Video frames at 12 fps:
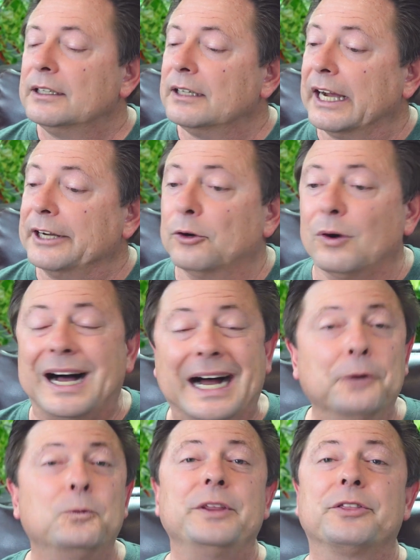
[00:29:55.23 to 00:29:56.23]
I know
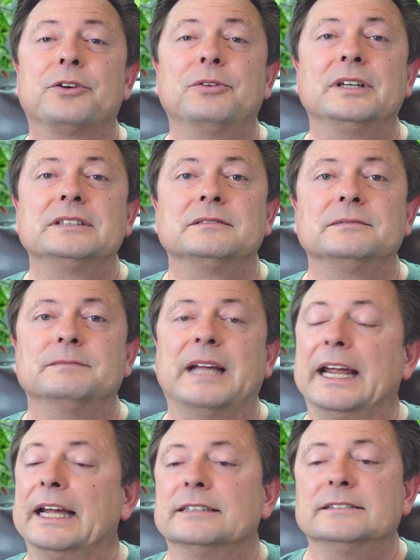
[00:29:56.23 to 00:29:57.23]
I went through it,
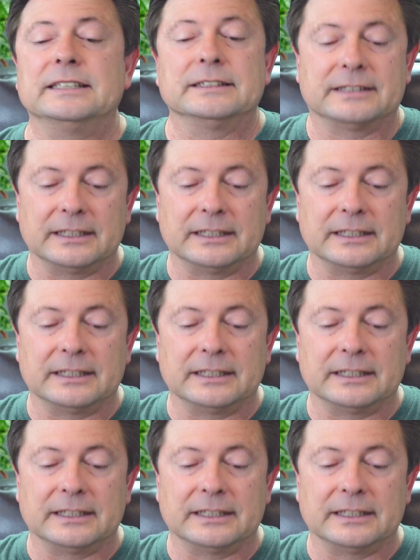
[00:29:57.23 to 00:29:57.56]
and it's